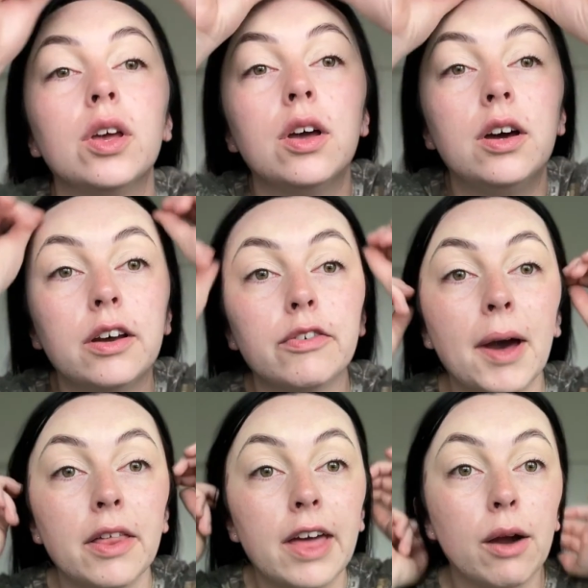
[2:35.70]
Enough
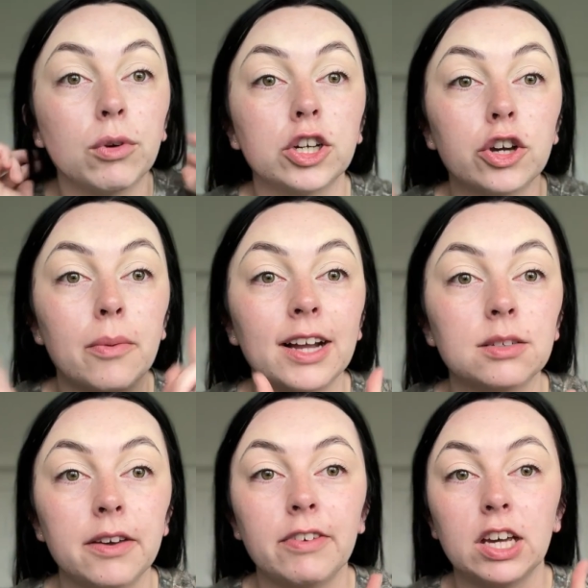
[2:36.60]
about that. We're gonna go back to
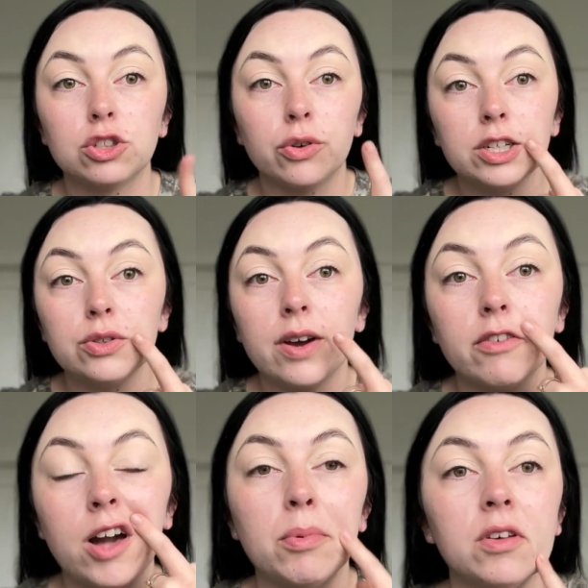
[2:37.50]
my face. So I do have a
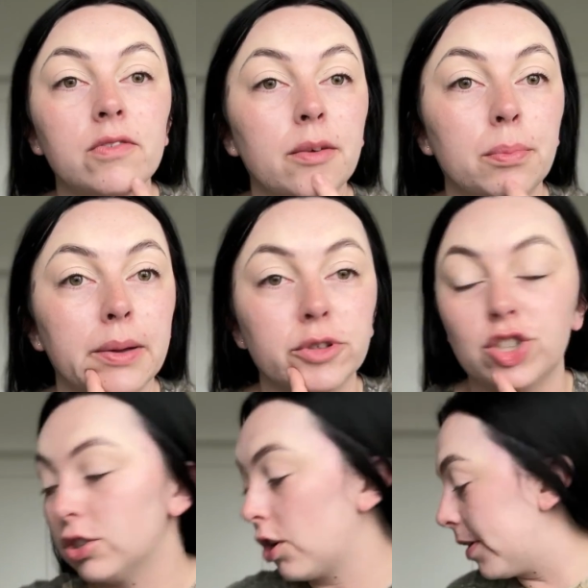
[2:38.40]
couple of like
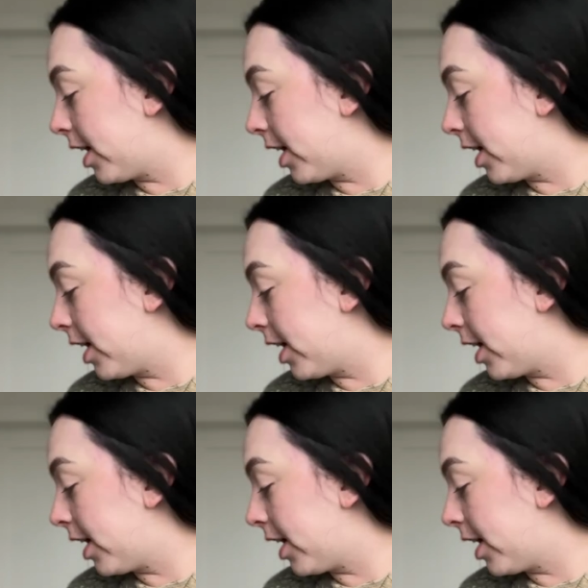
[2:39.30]
blemishes going